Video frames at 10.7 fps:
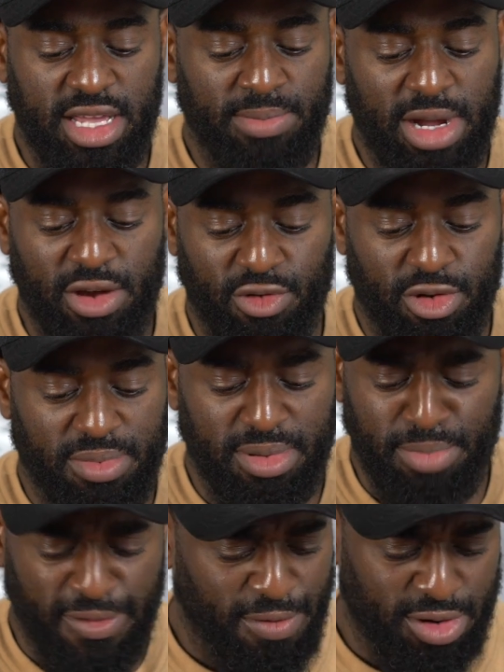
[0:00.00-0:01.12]
in my group
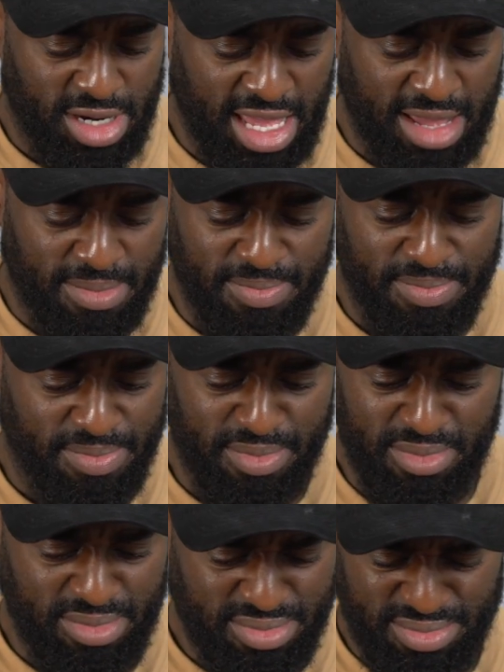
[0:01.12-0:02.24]
before the game,
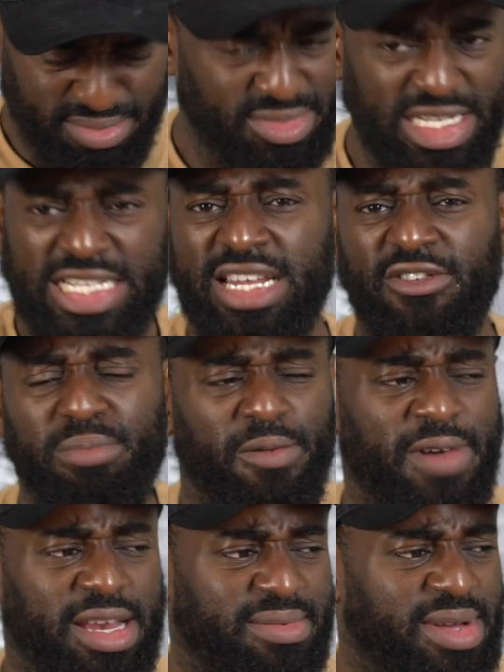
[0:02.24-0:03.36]
he's a Liverpool
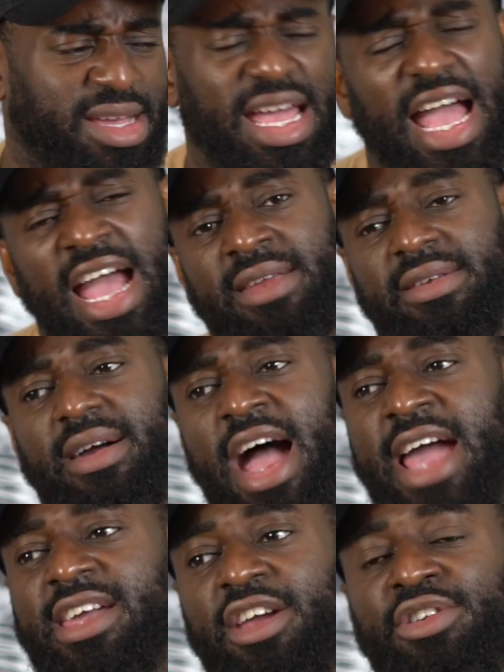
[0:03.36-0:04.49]
fan. And
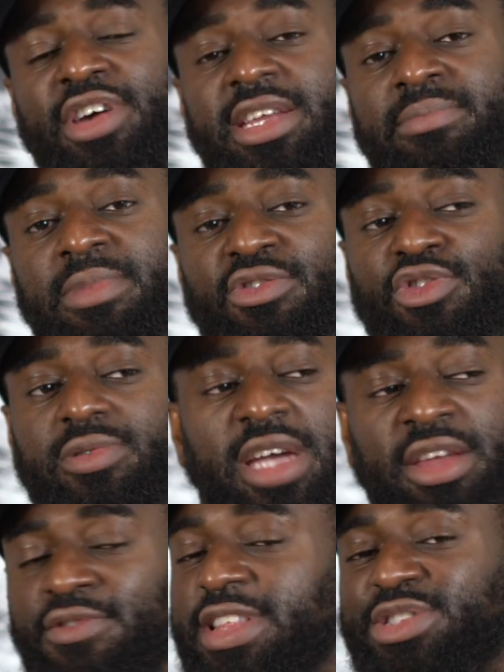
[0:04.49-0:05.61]
I get annoyed in my group chat.
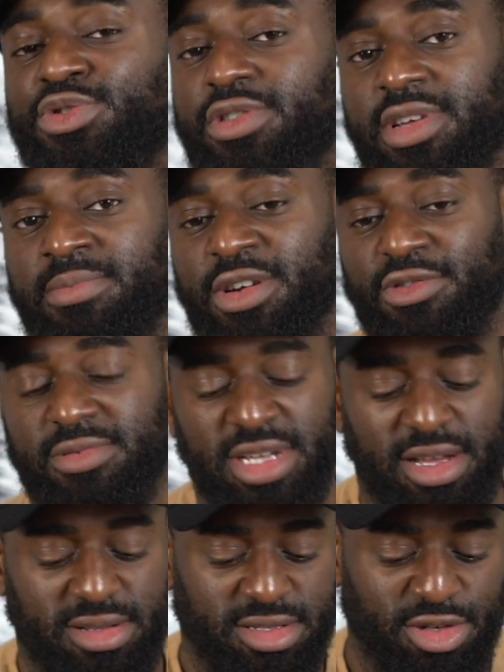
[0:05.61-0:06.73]
I don't really talk in my group
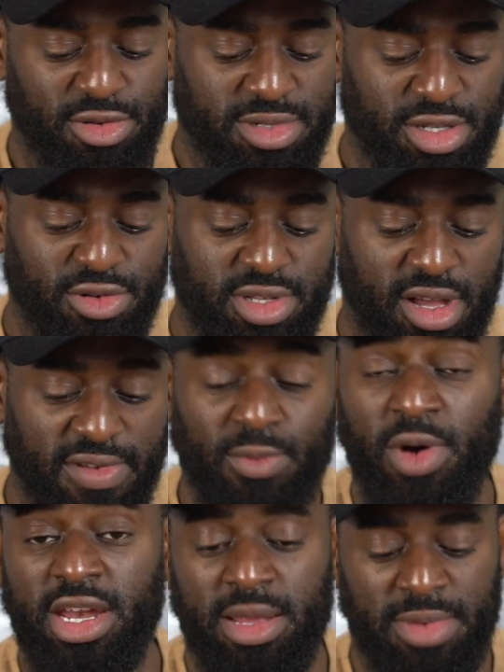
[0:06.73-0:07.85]
chat too too tough, in
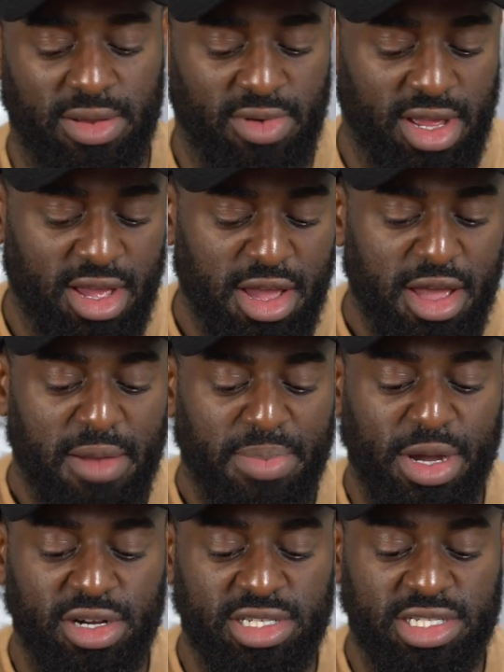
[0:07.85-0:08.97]
one of them anyway,
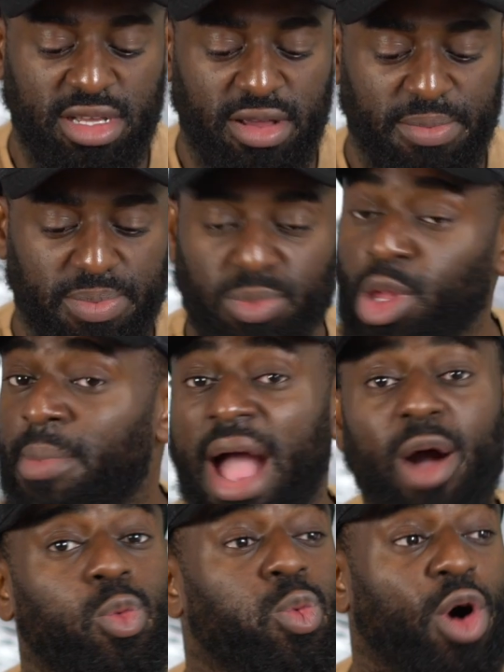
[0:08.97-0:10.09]
because no
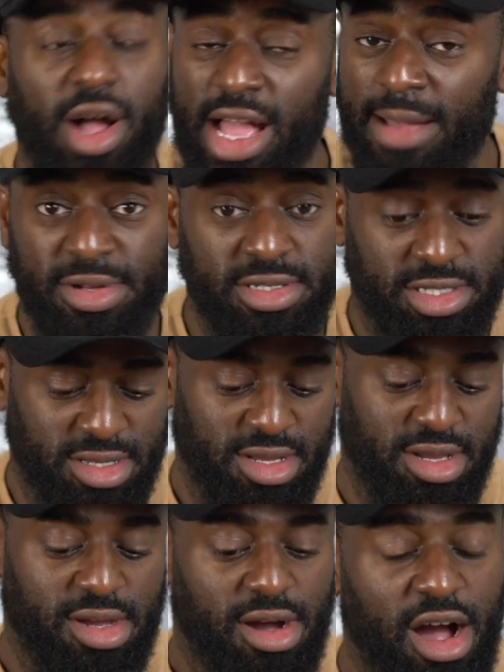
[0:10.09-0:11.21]
matter what happens,
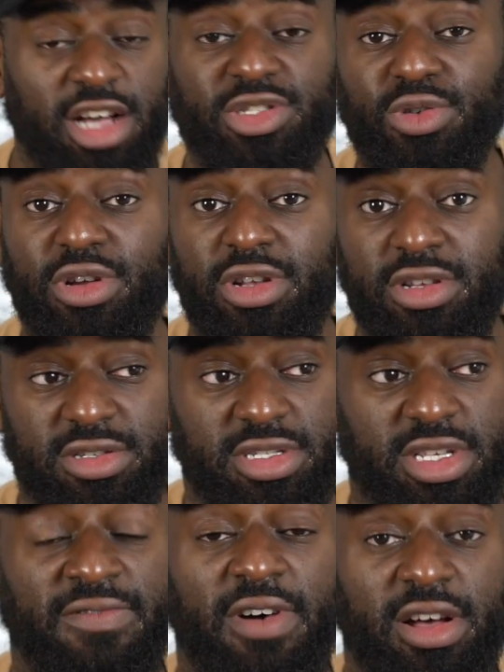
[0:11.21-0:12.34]
Arsenal could
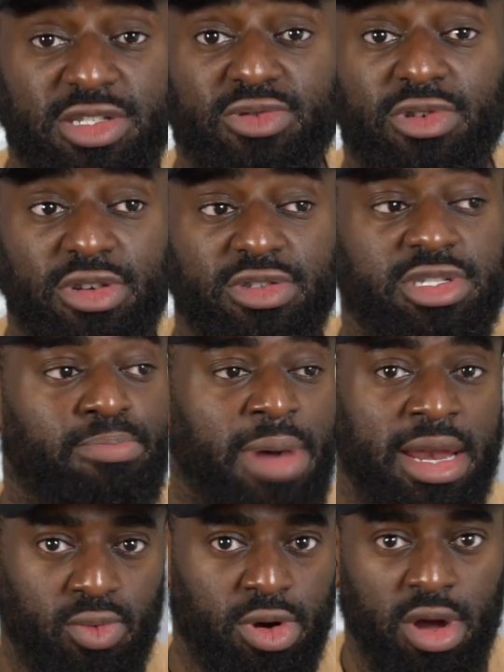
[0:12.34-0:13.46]
lose. If Arsenal lose, the
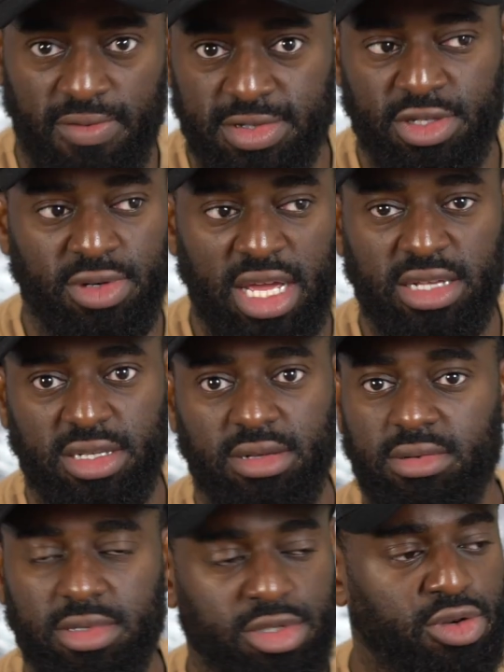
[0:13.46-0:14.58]
banter will go on for two days,
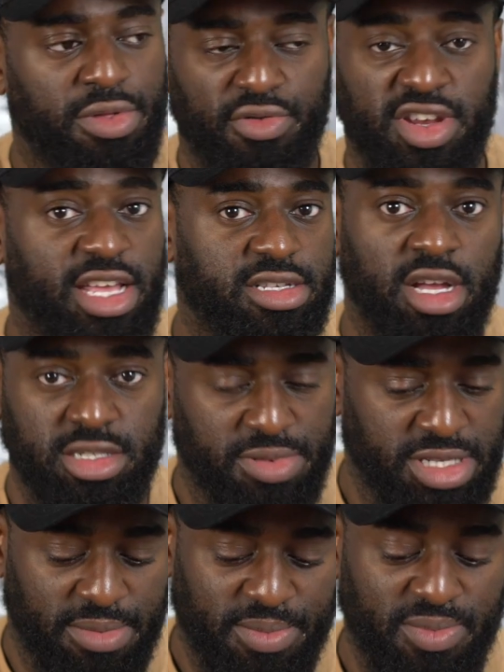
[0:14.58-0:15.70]
two, three days,
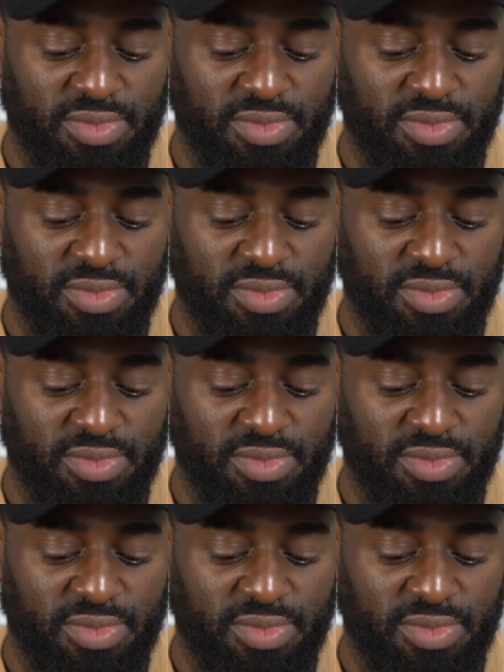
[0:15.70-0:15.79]
100%.